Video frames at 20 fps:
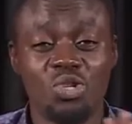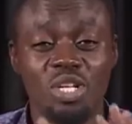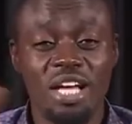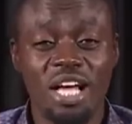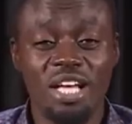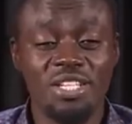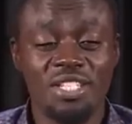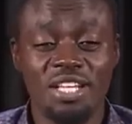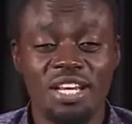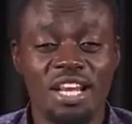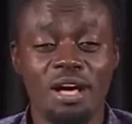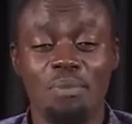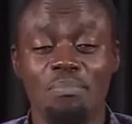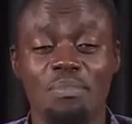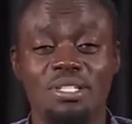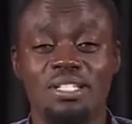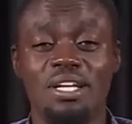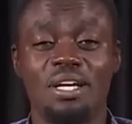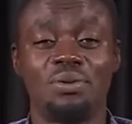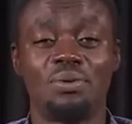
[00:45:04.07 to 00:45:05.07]
usually answer
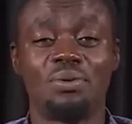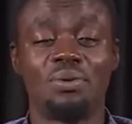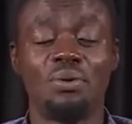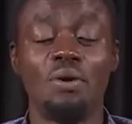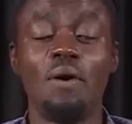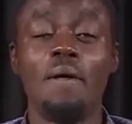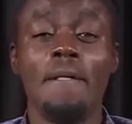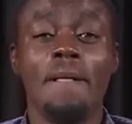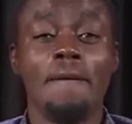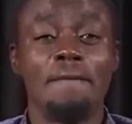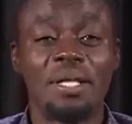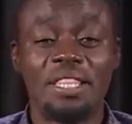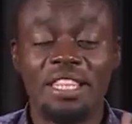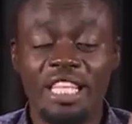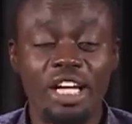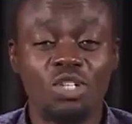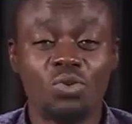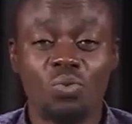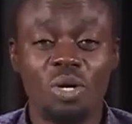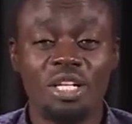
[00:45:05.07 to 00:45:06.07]
numbers, I don't know.
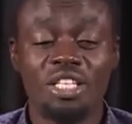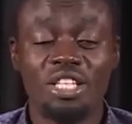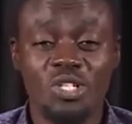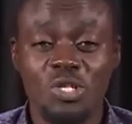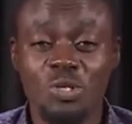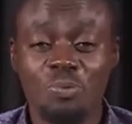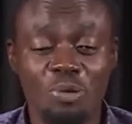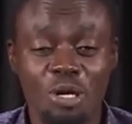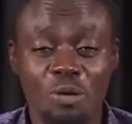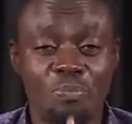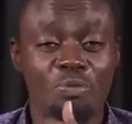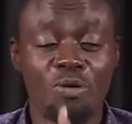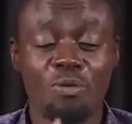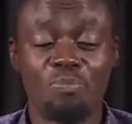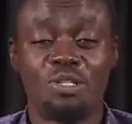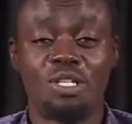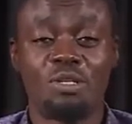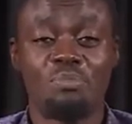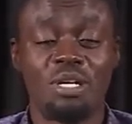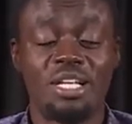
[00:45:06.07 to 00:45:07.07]
But that when the Spirit
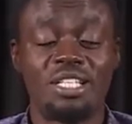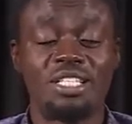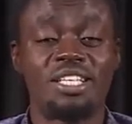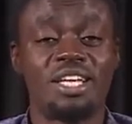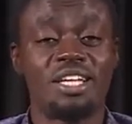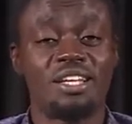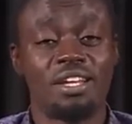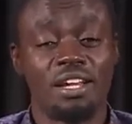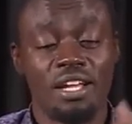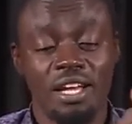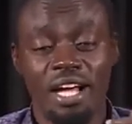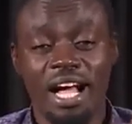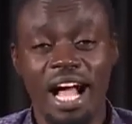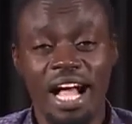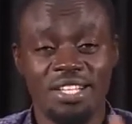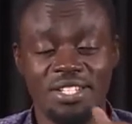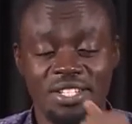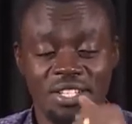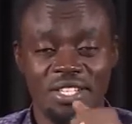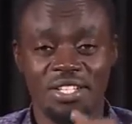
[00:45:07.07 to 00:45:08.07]
prompted me and said,
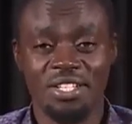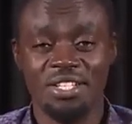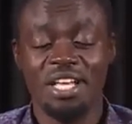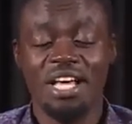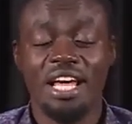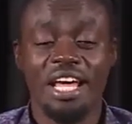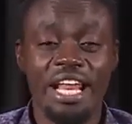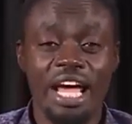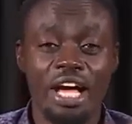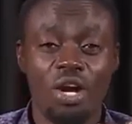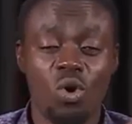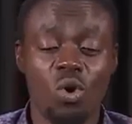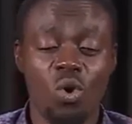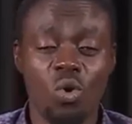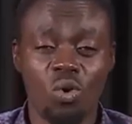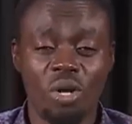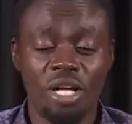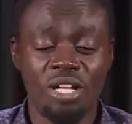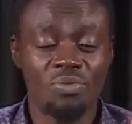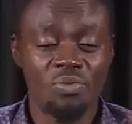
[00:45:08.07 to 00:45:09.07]
answer this. And I
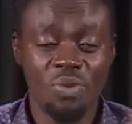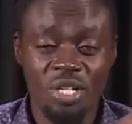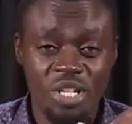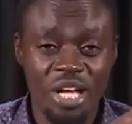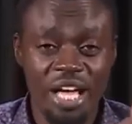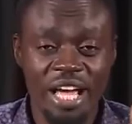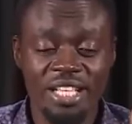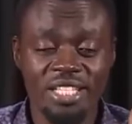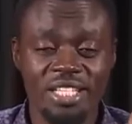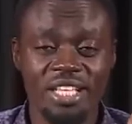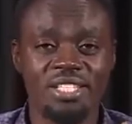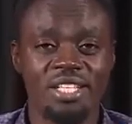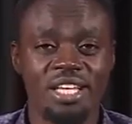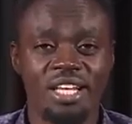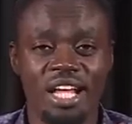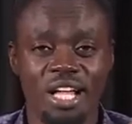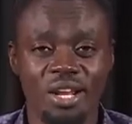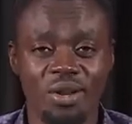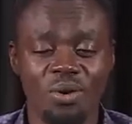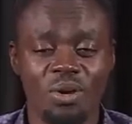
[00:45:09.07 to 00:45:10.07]
call, and when I answer, I
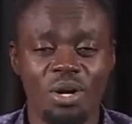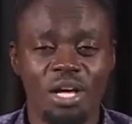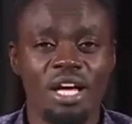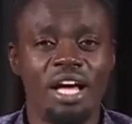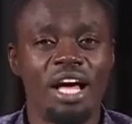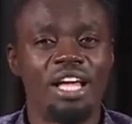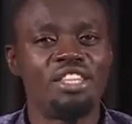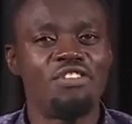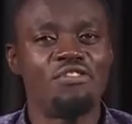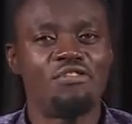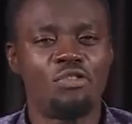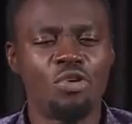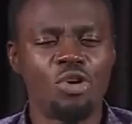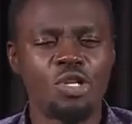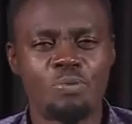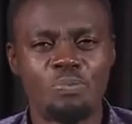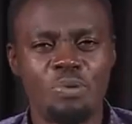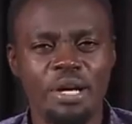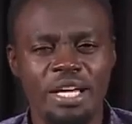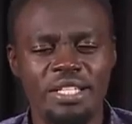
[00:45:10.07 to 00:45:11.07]
said, hello. And the
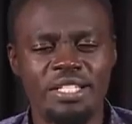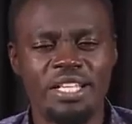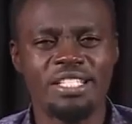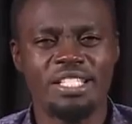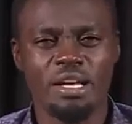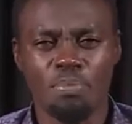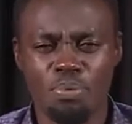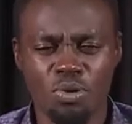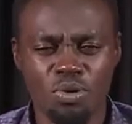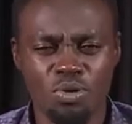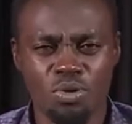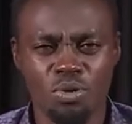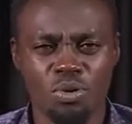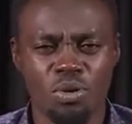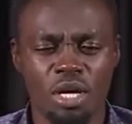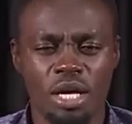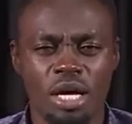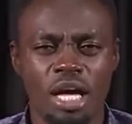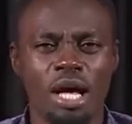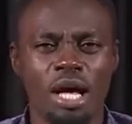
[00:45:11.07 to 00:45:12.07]
voice behind says, Apostle,